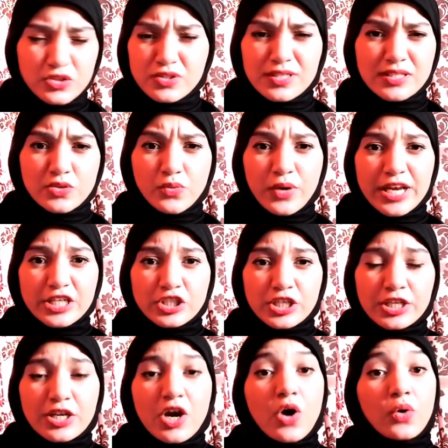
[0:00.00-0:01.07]
the
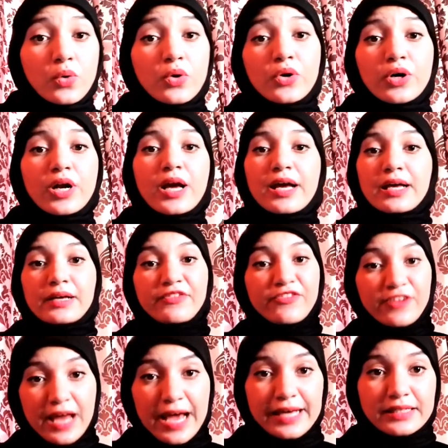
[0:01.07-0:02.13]
situation, or
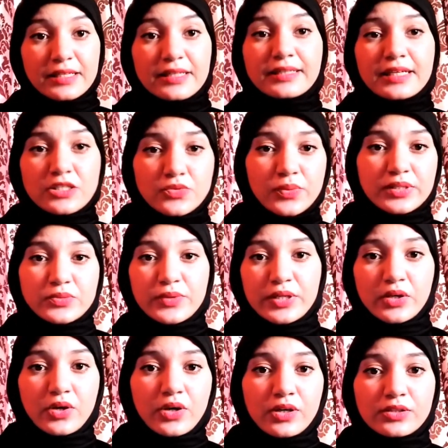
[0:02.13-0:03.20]
flight. That's what we
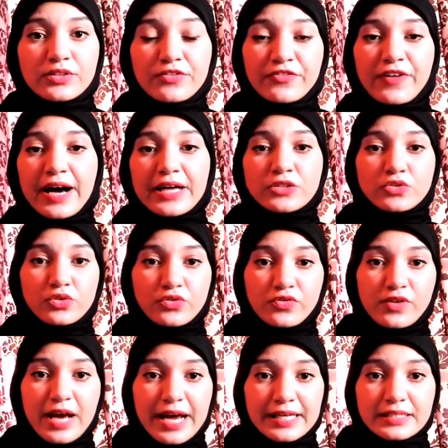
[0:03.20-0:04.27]
call the fight or
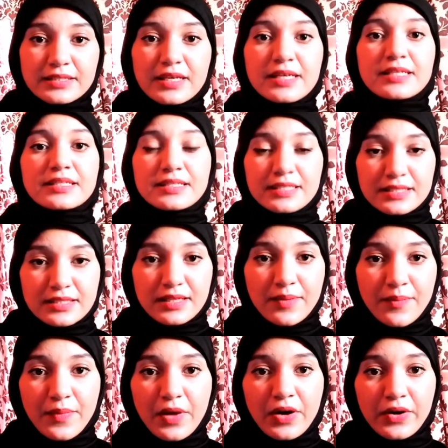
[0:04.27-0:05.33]
flight system.
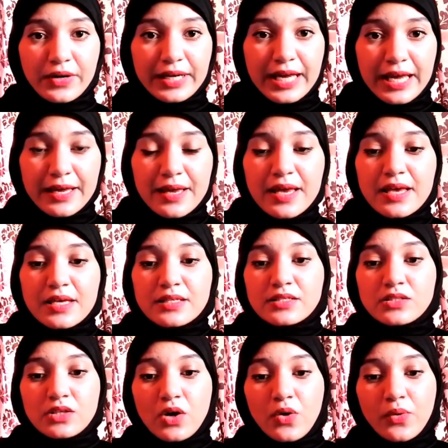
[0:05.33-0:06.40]
Okay,
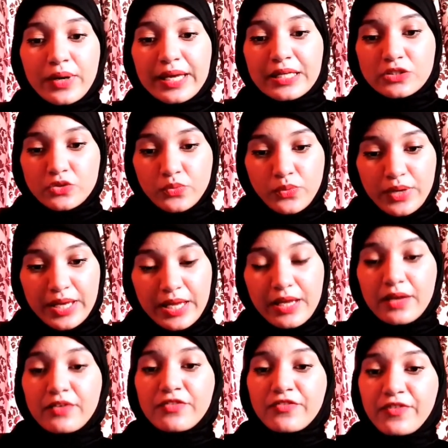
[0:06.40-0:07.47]
so either we
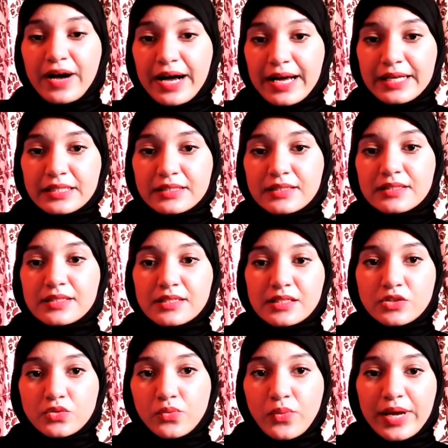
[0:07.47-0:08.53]
fight the
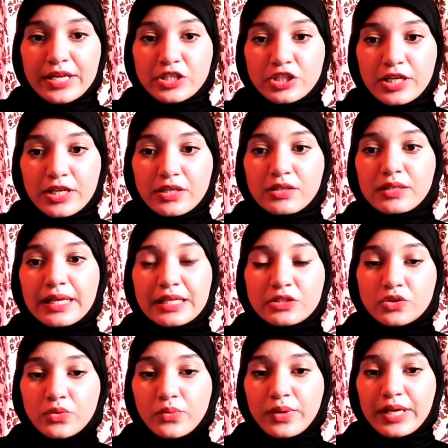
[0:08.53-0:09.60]
situation,
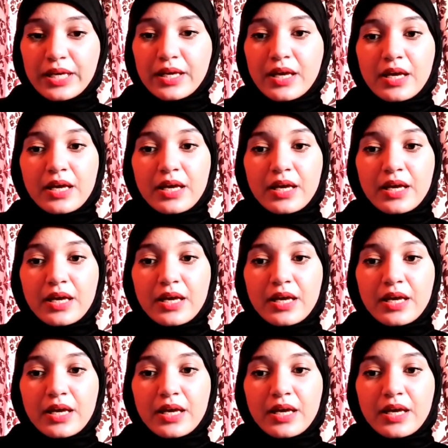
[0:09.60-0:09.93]
either we